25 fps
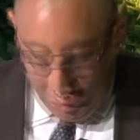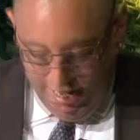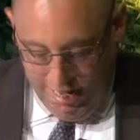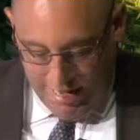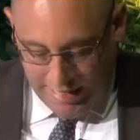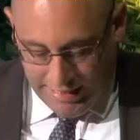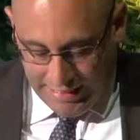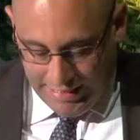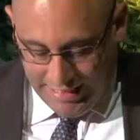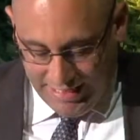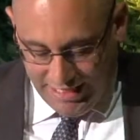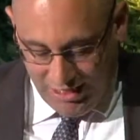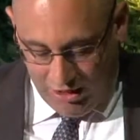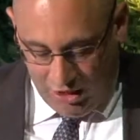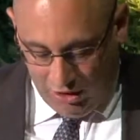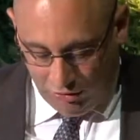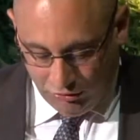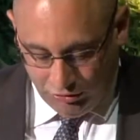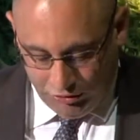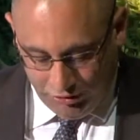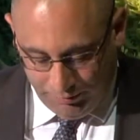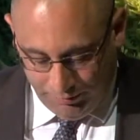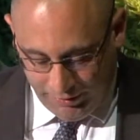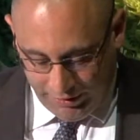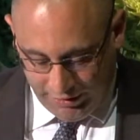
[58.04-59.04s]
and
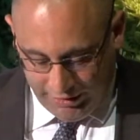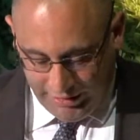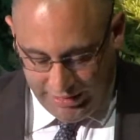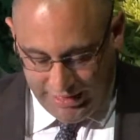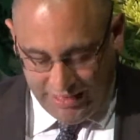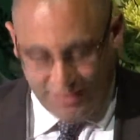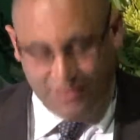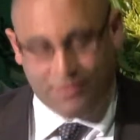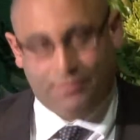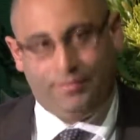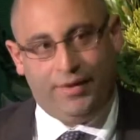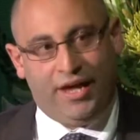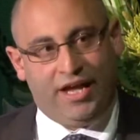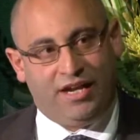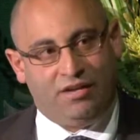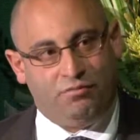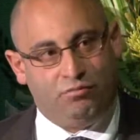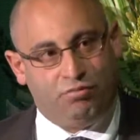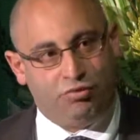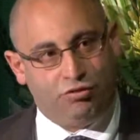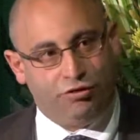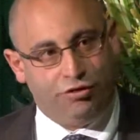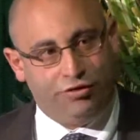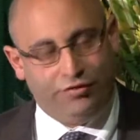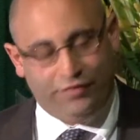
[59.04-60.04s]
ultimately it's about
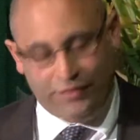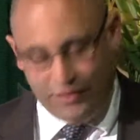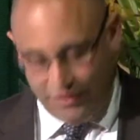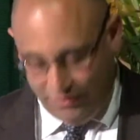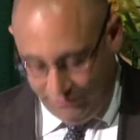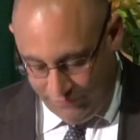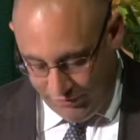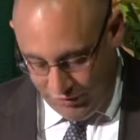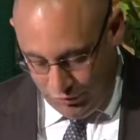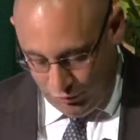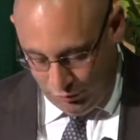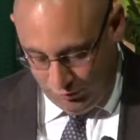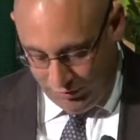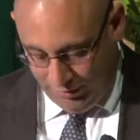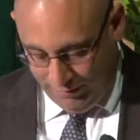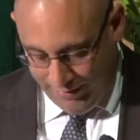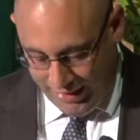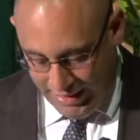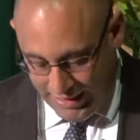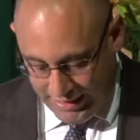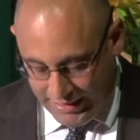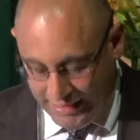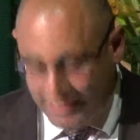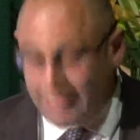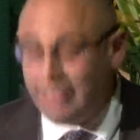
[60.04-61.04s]
improving the visual
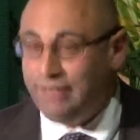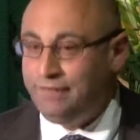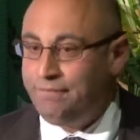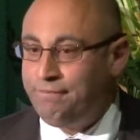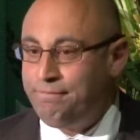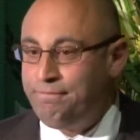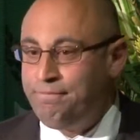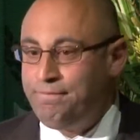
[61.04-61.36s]
amenity